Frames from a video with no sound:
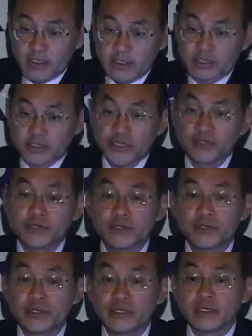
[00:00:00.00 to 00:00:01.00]
So
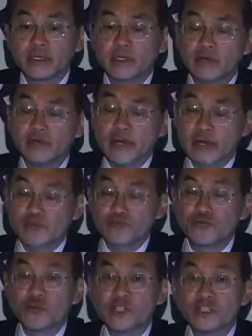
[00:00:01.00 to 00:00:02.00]
we have a
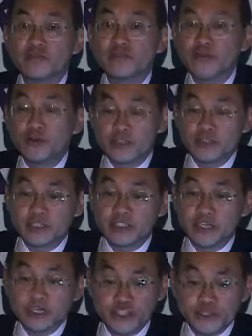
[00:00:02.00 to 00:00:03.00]
risk of aortic
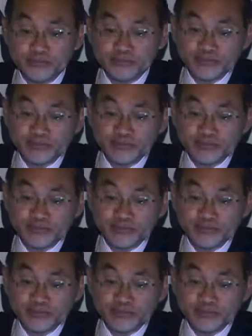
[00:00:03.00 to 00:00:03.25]
dissection.